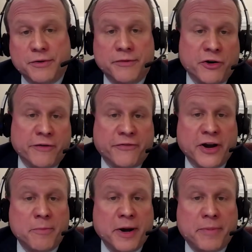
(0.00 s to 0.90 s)

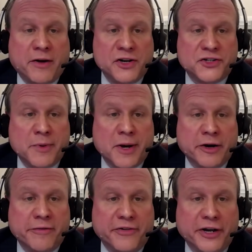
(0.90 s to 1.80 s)
verified by
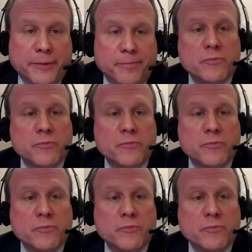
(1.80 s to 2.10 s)
polysomnography.